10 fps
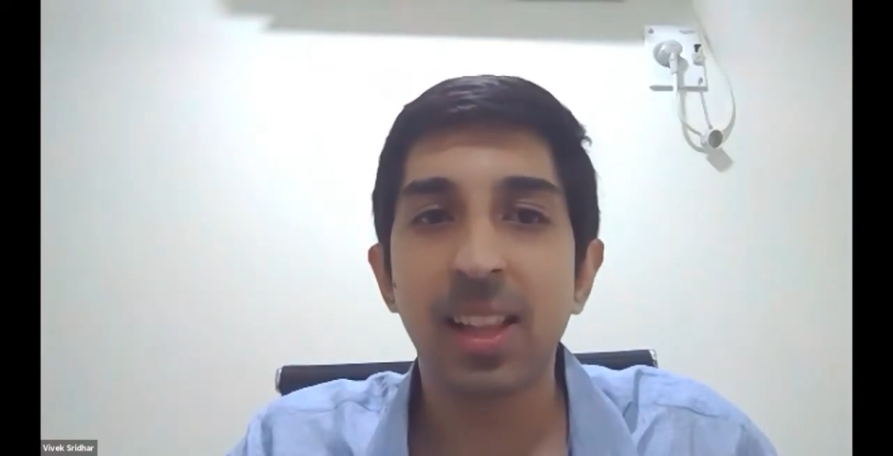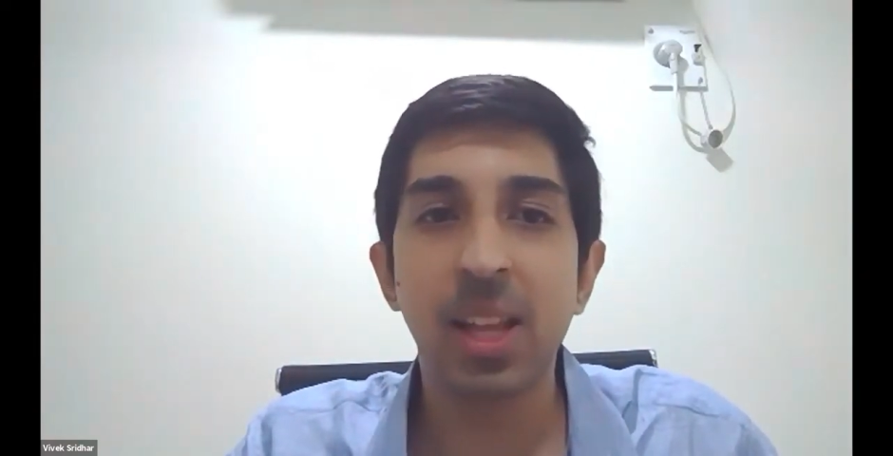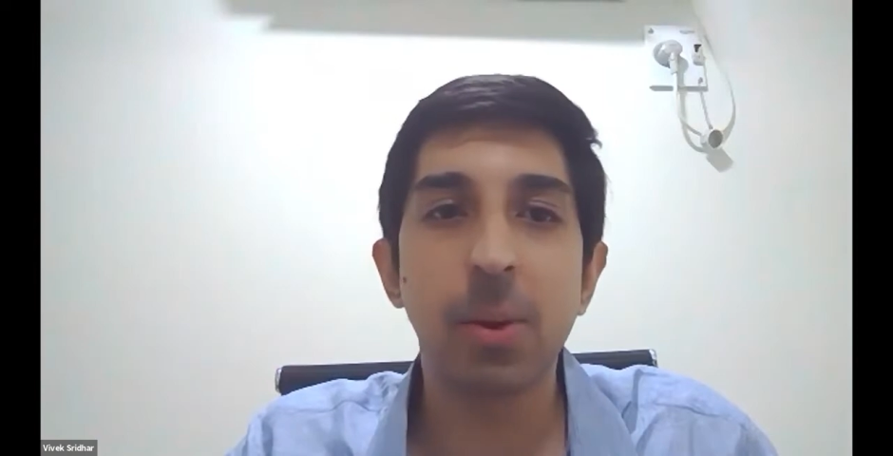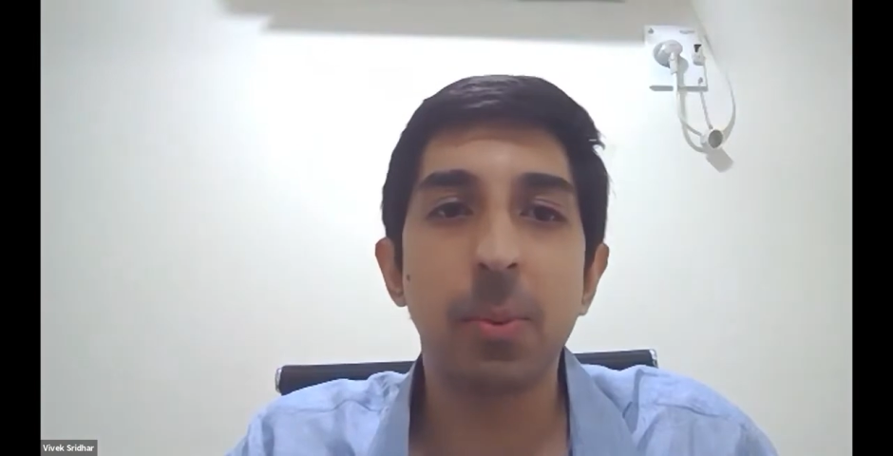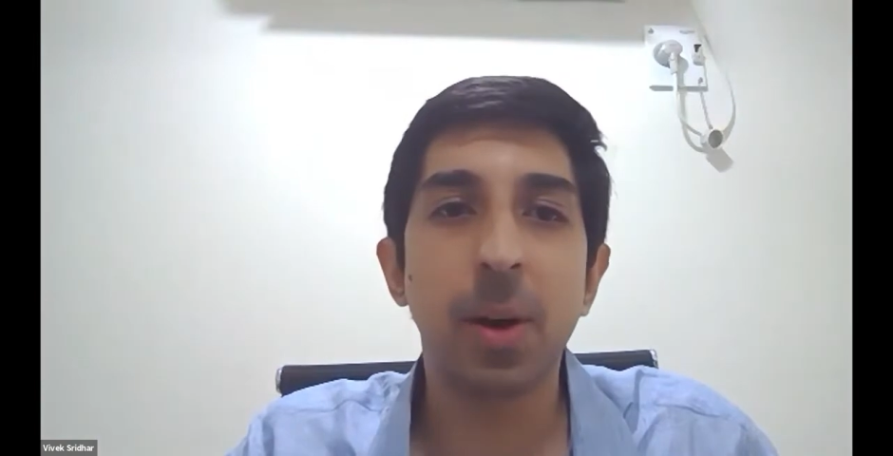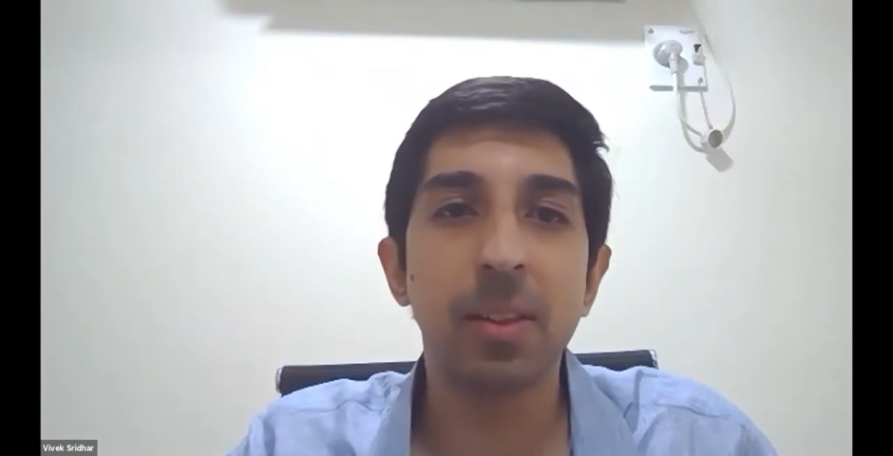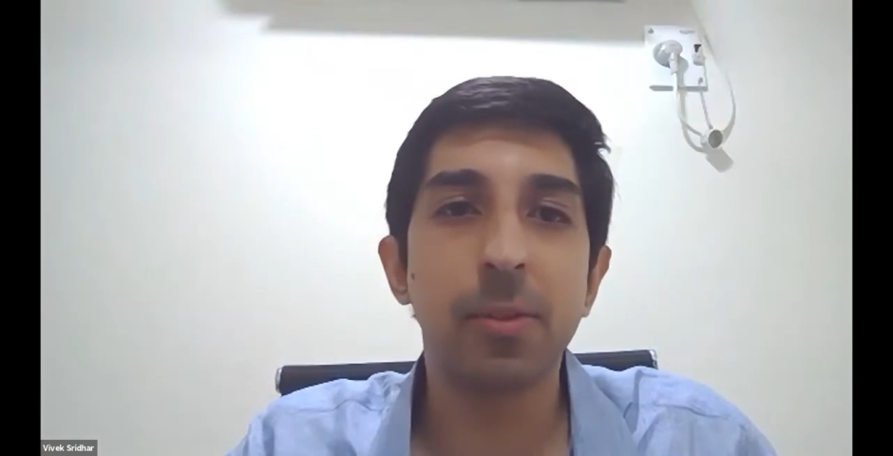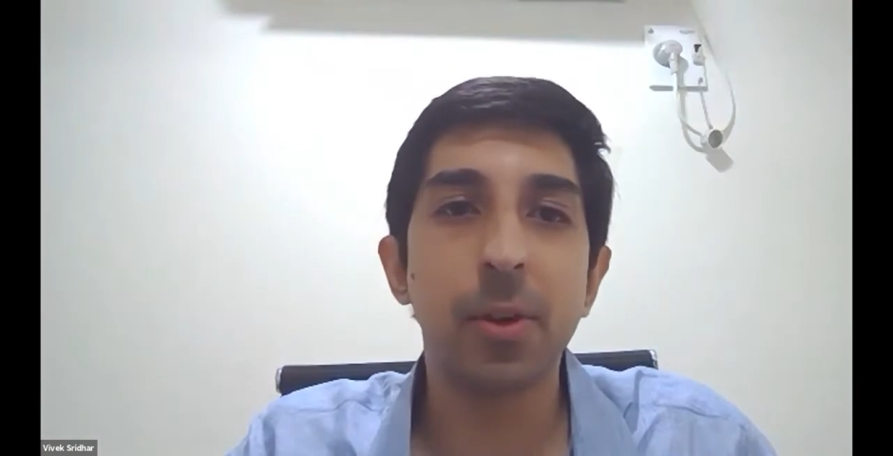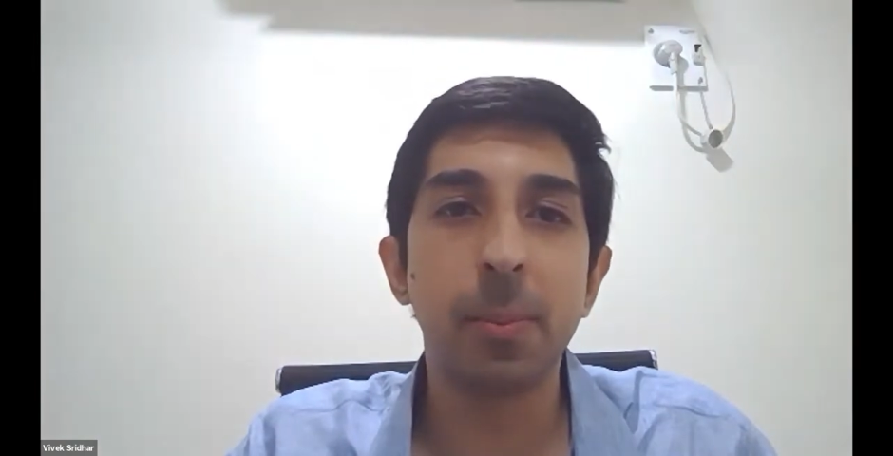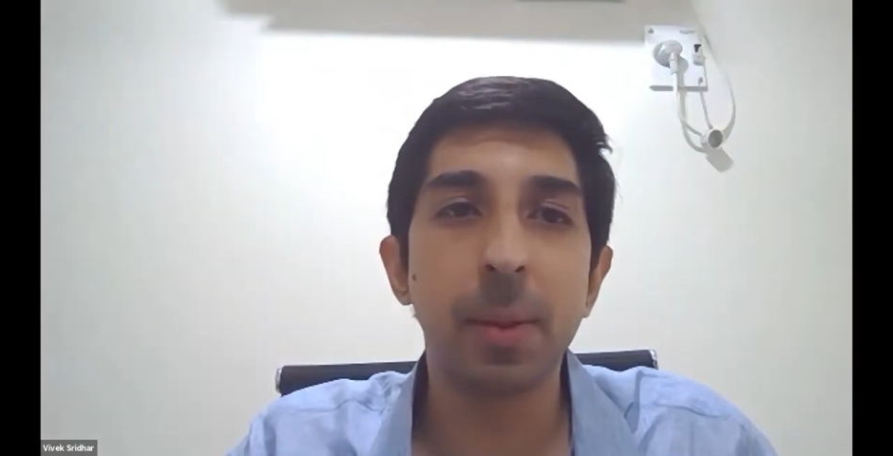they were one of the
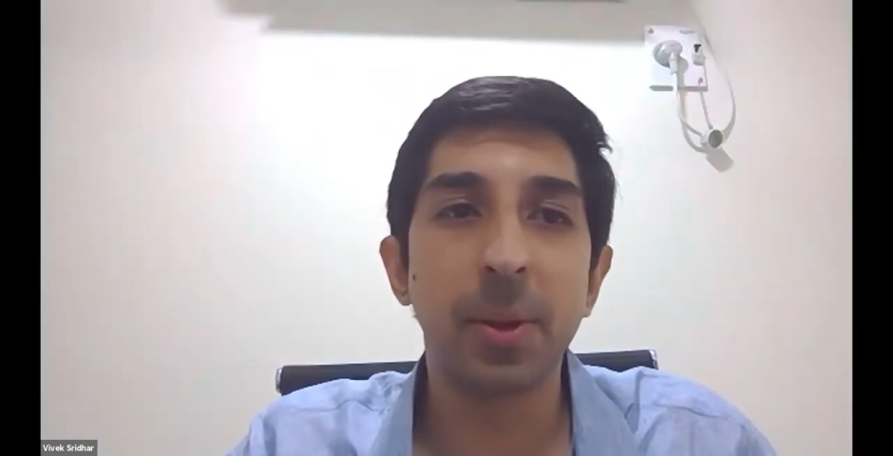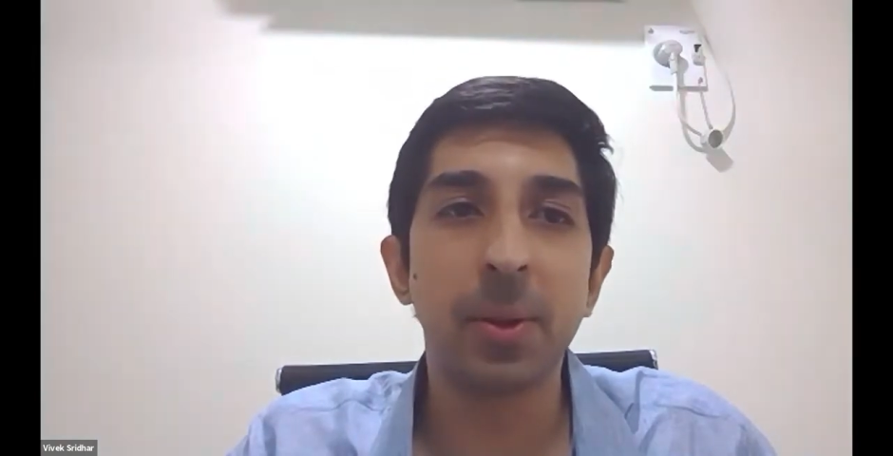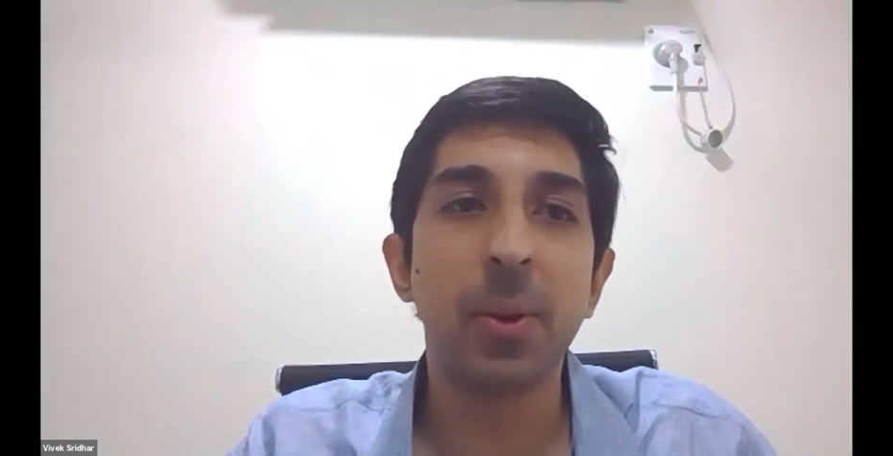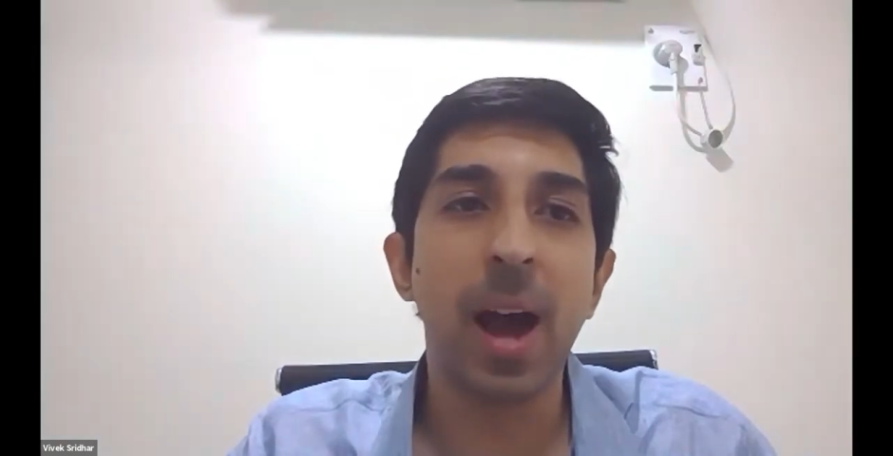few people who